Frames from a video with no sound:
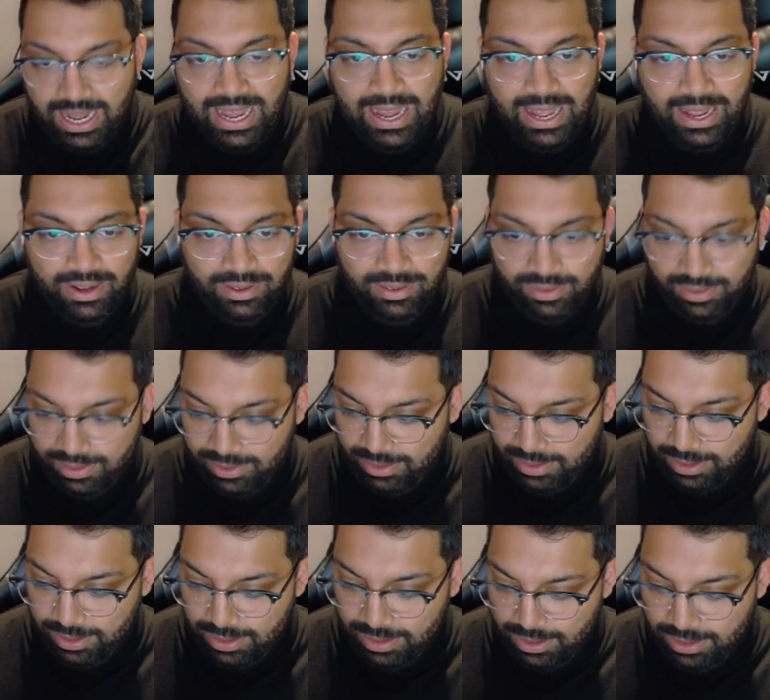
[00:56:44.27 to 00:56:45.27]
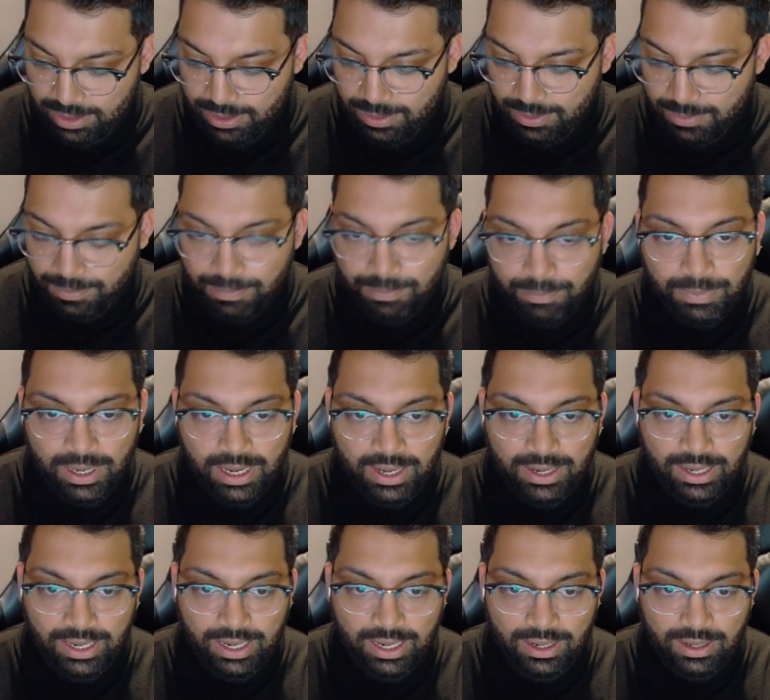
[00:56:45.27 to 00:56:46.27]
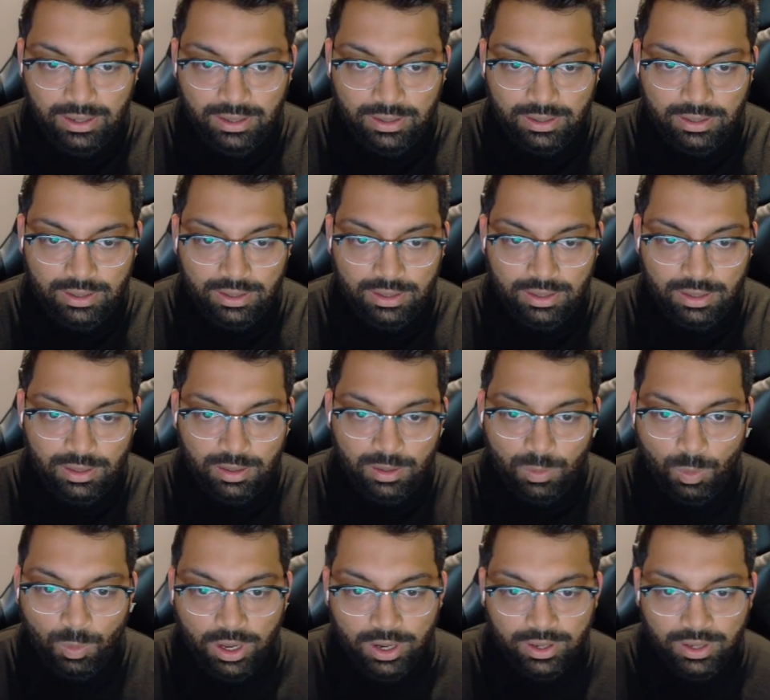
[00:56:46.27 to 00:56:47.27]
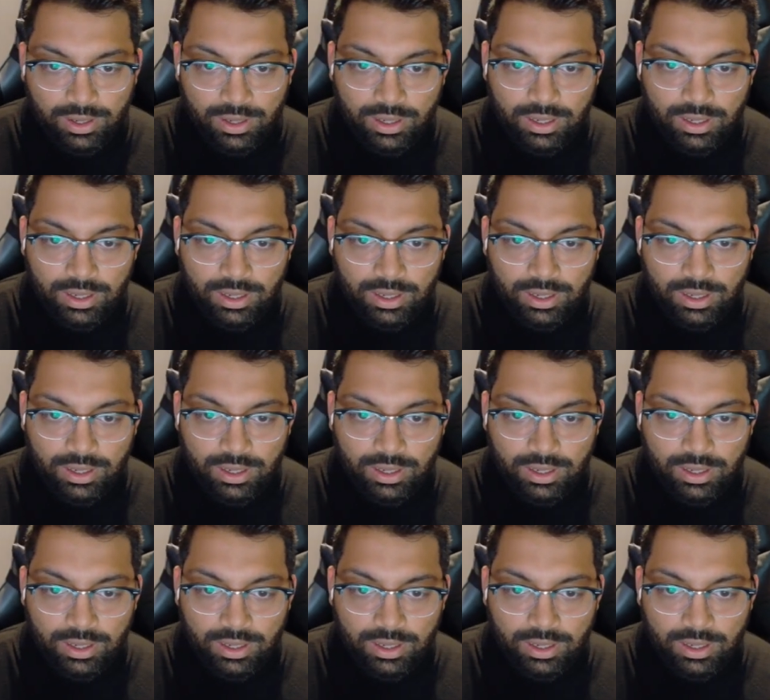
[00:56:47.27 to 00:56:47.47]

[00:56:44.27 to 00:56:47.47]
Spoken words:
and burning 1.